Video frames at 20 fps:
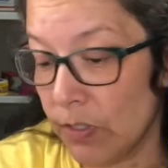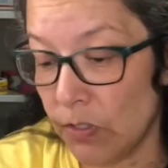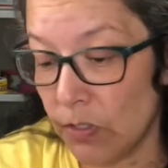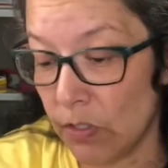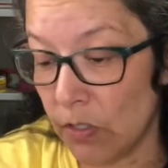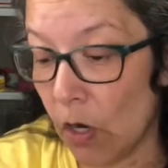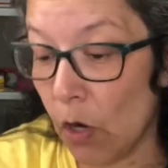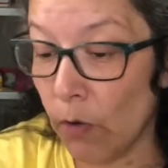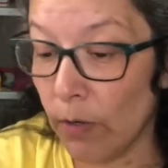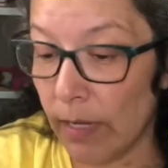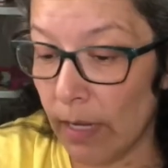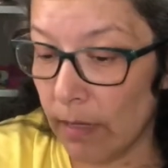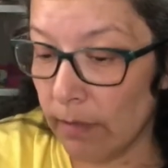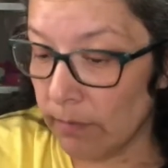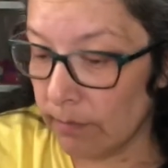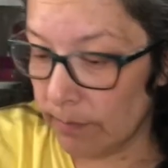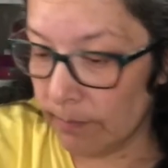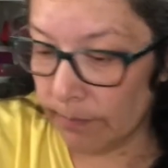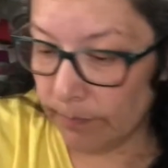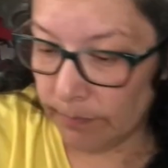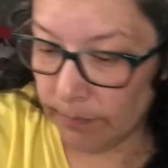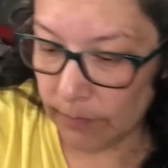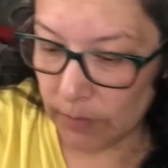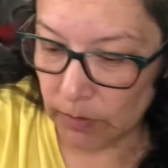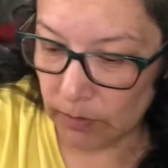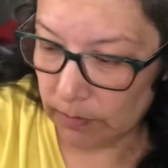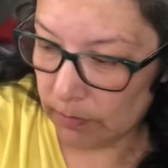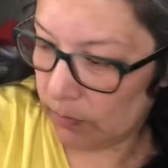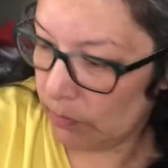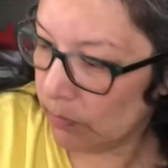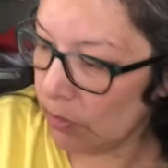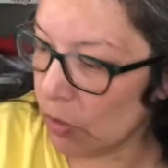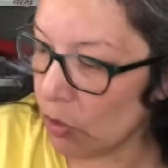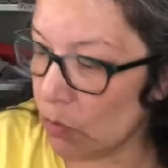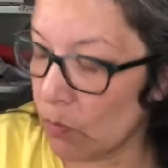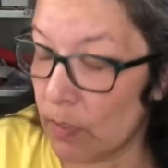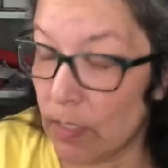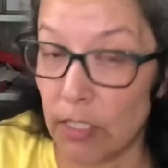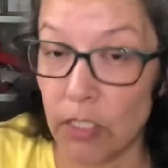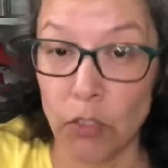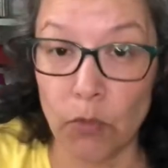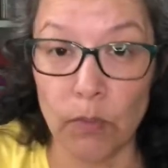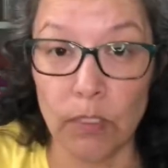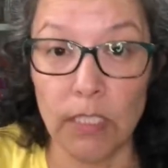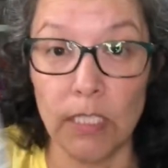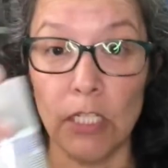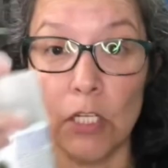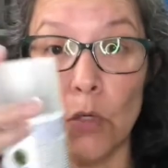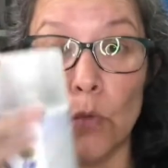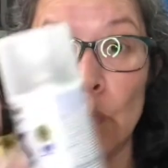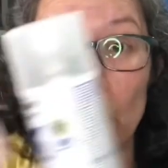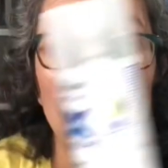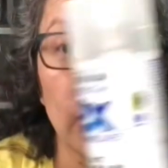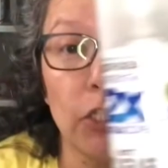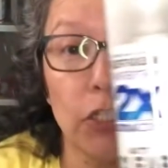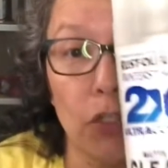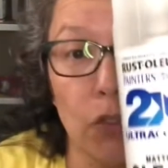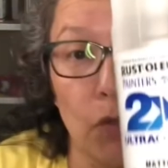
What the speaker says: Oh yeah, this one. This one's the original